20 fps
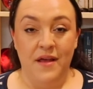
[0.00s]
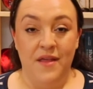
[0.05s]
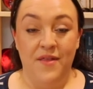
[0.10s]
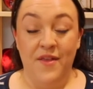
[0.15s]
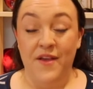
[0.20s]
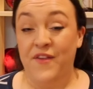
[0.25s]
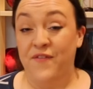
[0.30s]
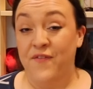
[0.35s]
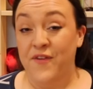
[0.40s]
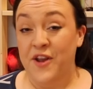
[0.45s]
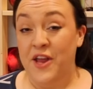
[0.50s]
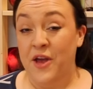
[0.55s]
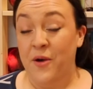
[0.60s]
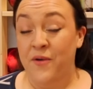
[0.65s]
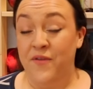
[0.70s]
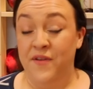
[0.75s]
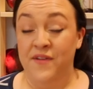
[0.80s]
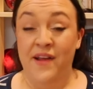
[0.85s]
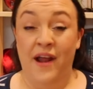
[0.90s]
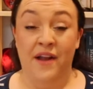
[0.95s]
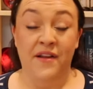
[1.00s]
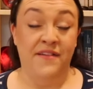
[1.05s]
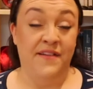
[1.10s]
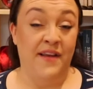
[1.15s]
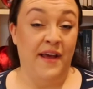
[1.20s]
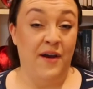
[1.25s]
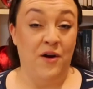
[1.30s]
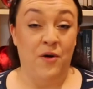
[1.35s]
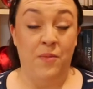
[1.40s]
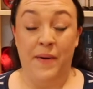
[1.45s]
This video is intended to
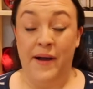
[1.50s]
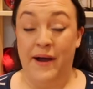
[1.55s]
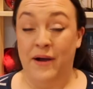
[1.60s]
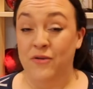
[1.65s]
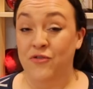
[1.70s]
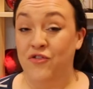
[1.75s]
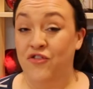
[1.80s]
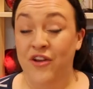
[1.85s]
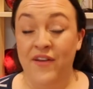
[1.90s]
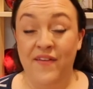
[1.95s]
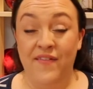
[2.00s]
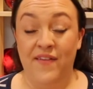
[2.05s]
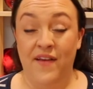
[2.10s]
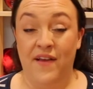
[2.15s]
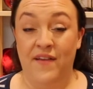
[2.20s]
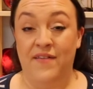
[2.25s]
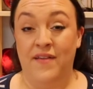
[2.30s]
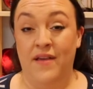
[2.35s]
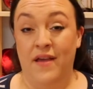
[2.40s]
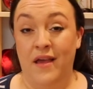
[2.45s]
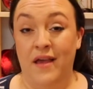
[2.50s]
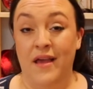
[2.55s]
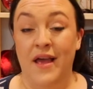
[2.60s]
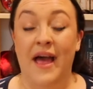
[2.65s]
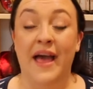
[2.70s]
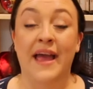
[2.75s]
help out GCSE,